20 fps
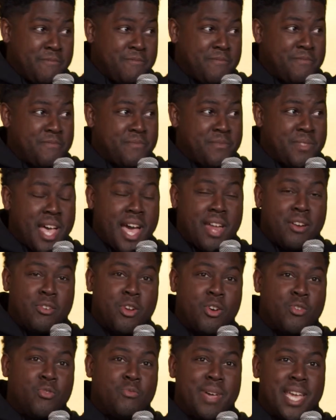of the time. I don't
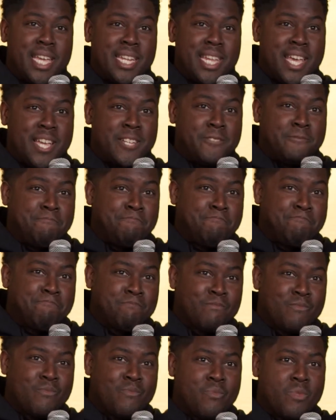know who. That's made what that
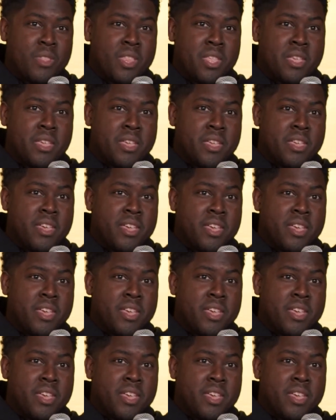cheese like.